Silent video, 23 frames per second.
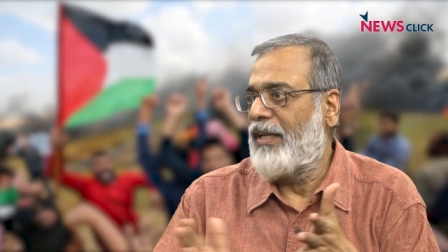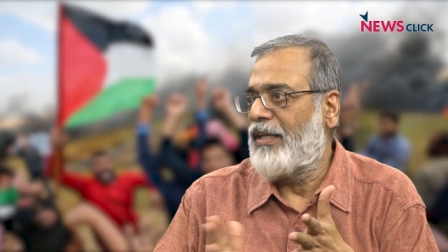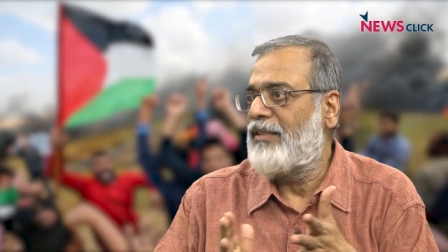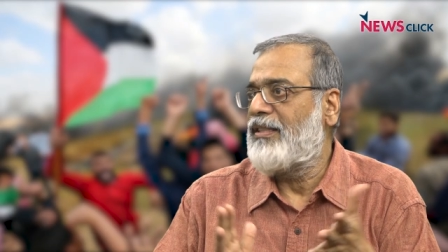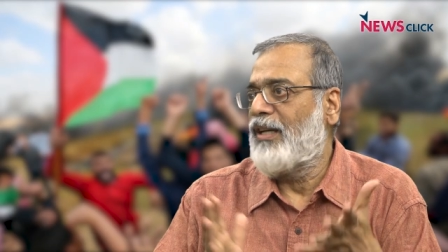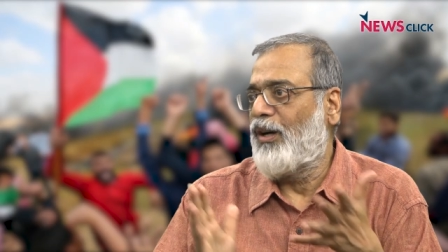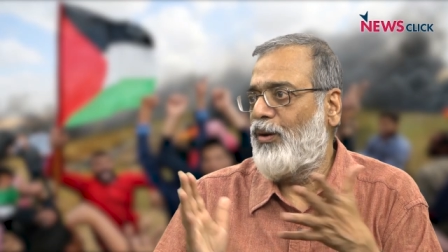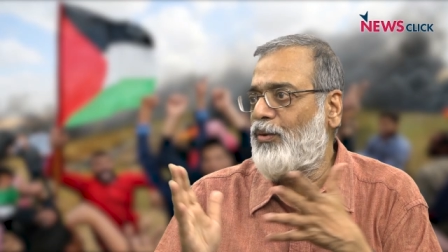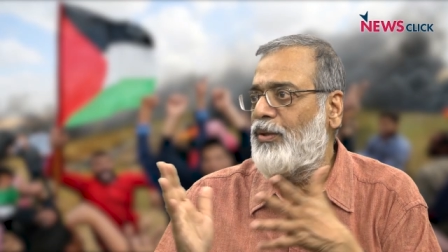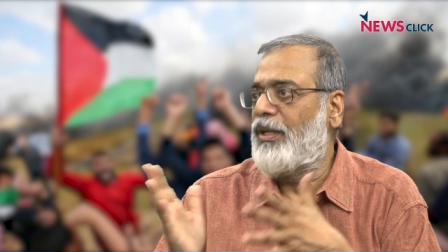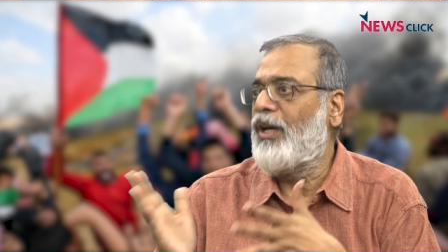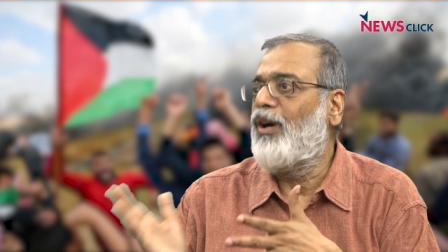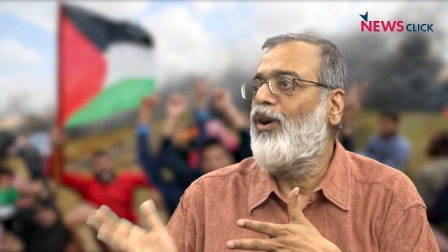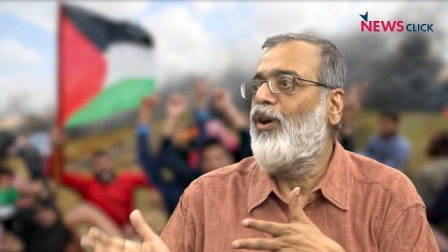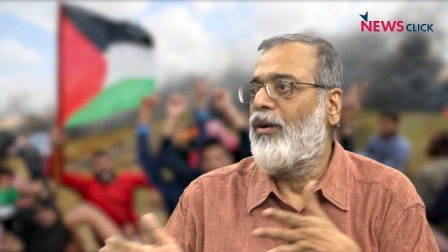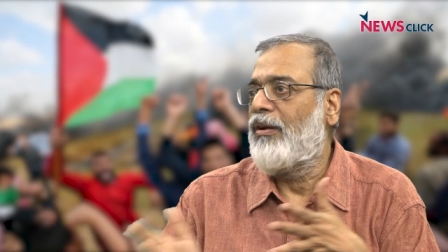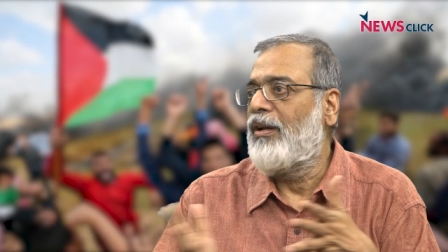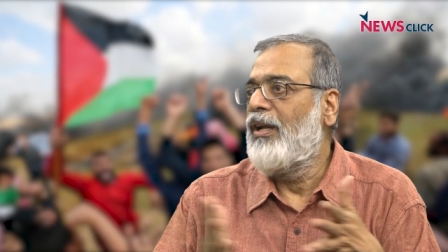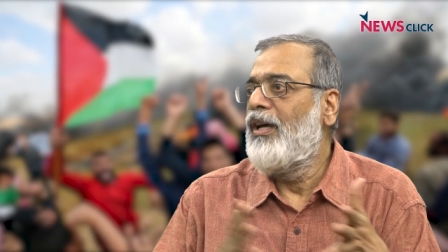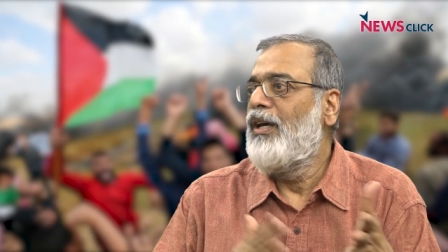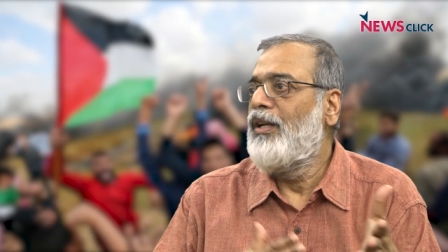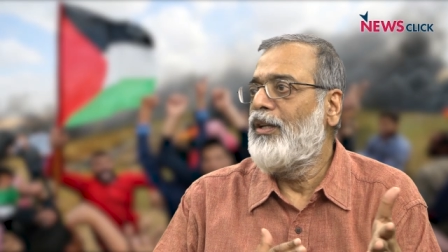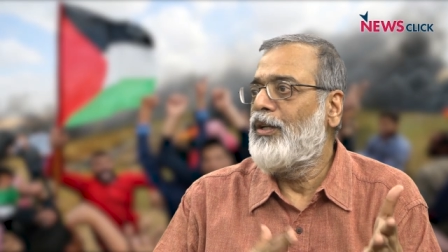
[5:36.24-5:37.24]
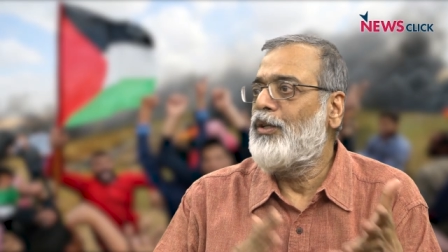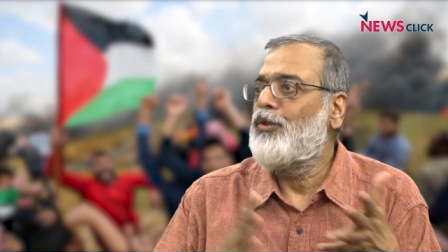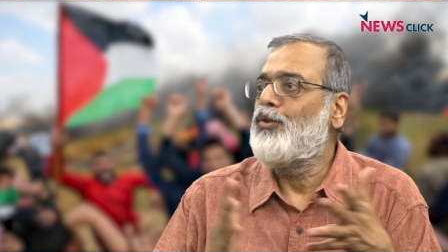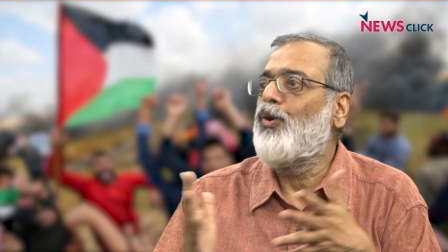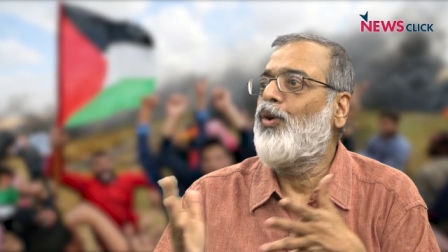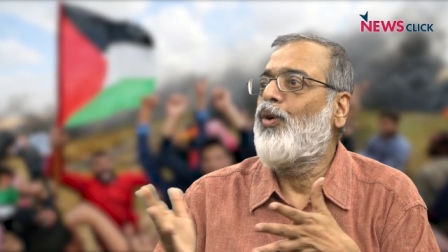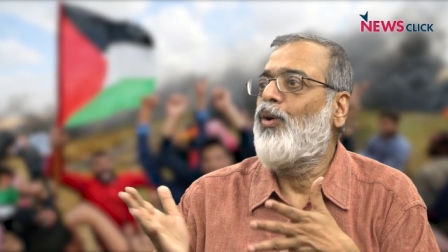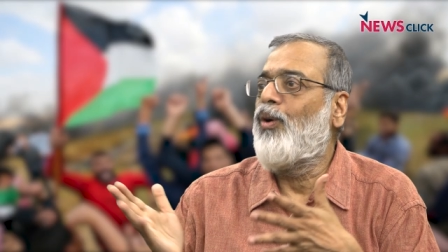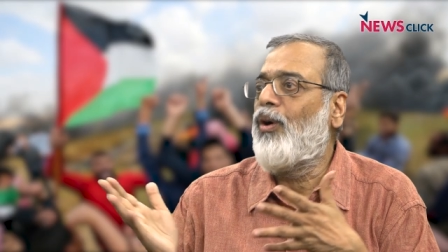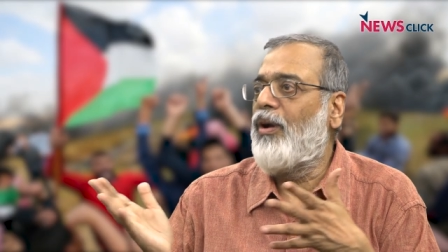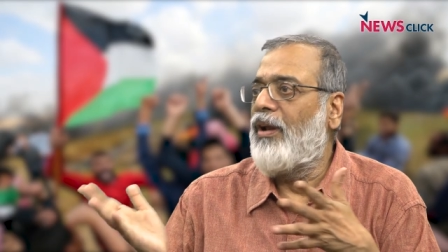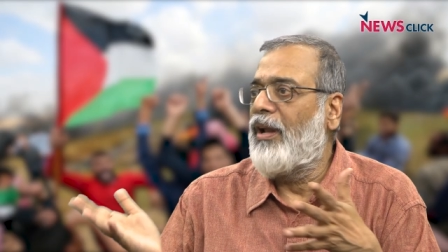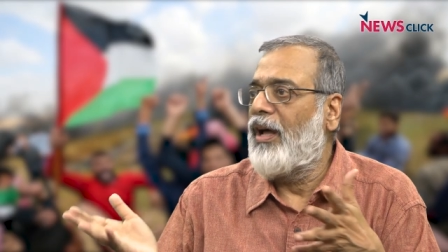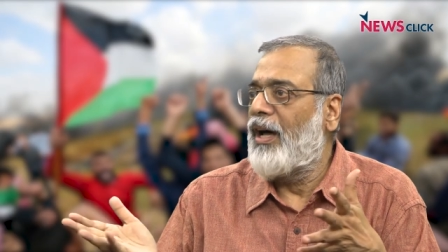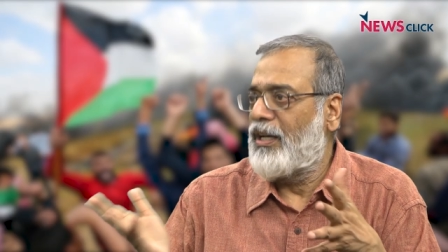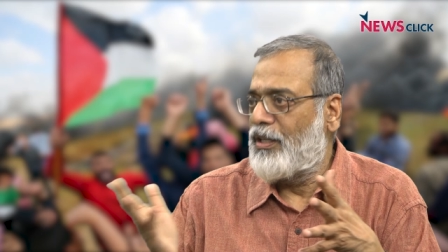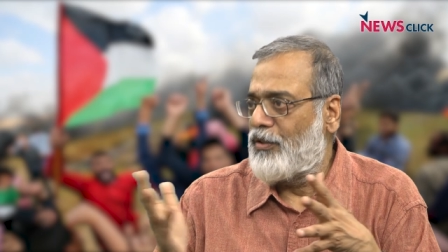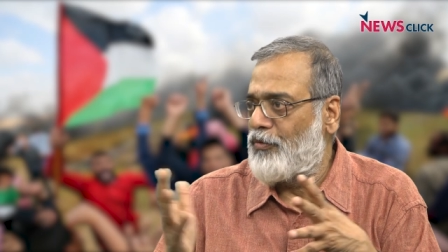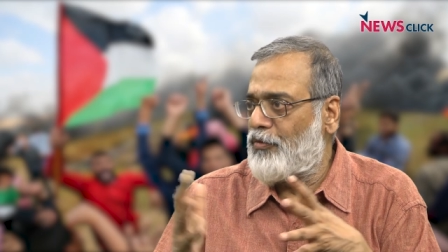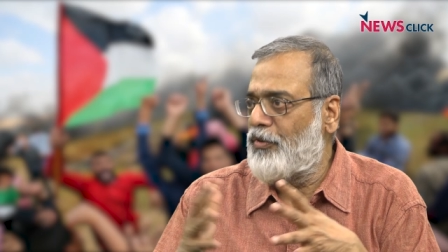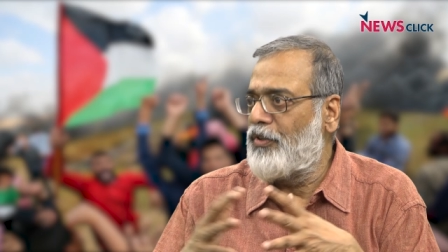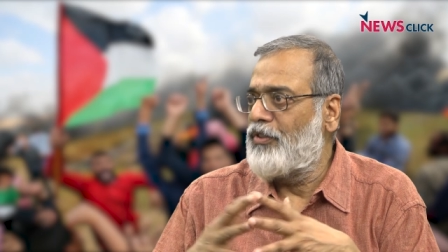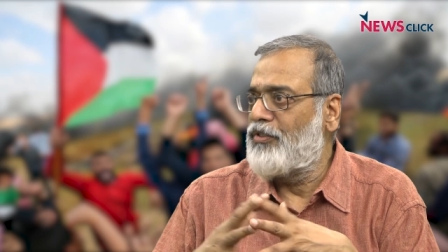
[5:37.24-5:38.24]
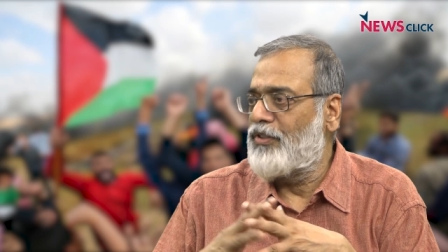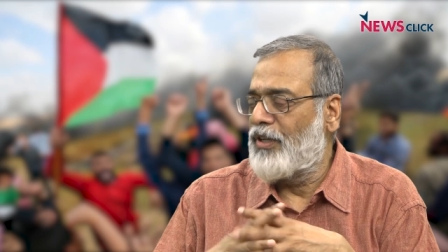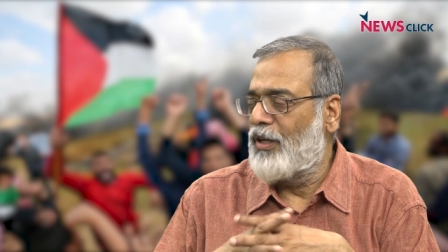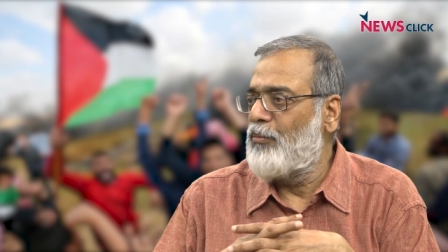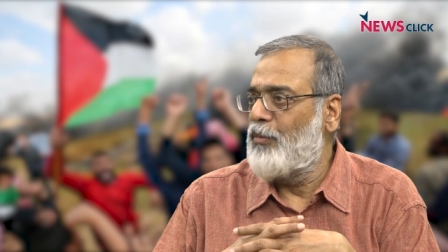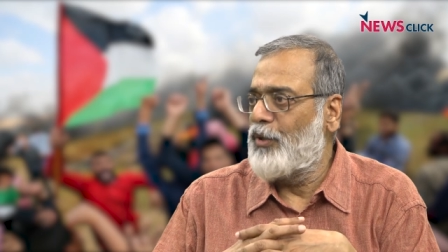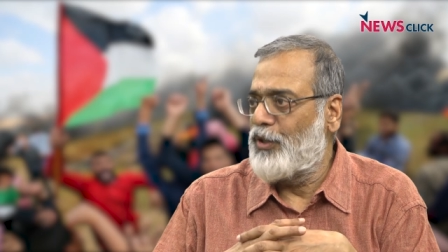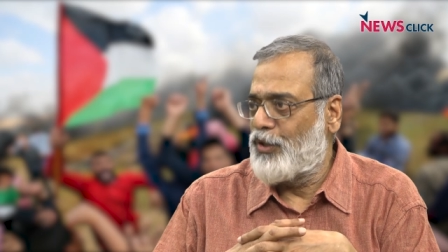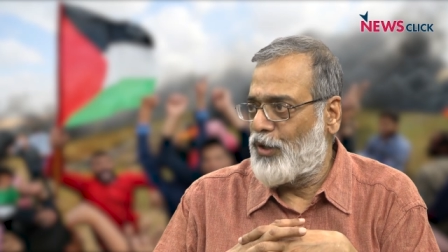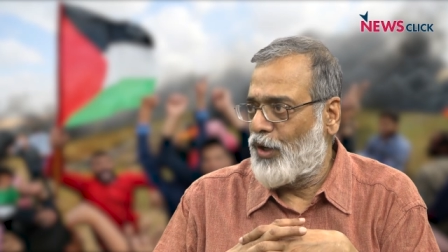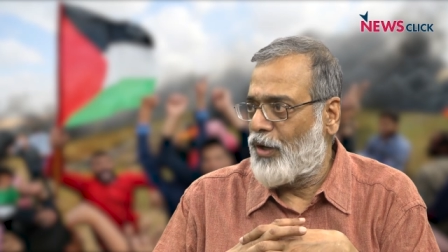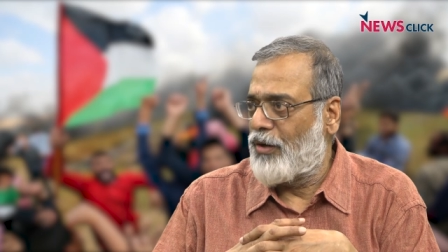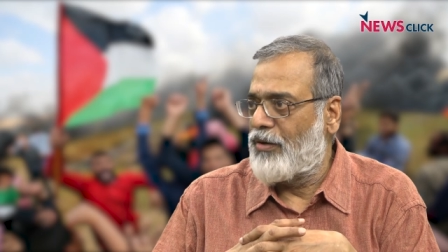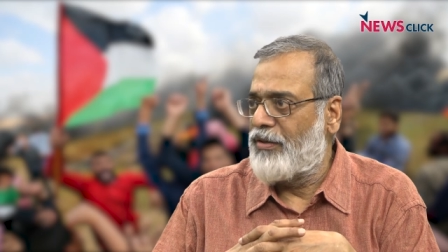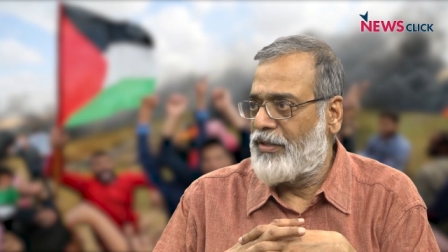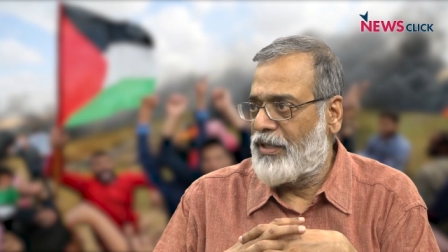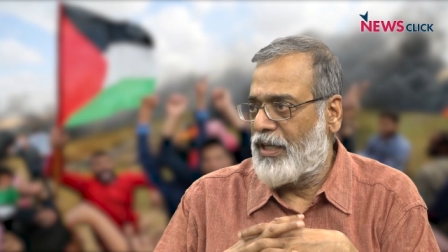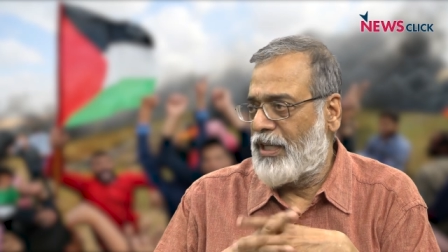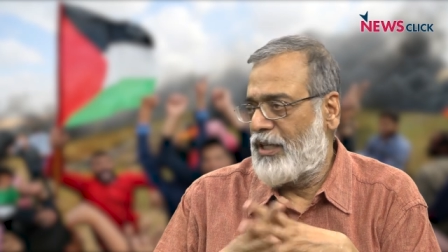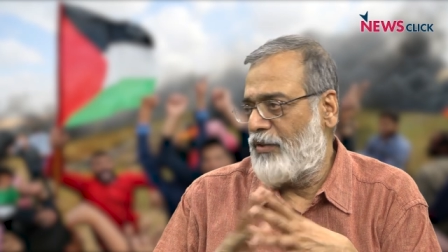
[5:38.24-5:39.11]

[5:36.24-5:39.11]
That's how they got the so-called artificial majority.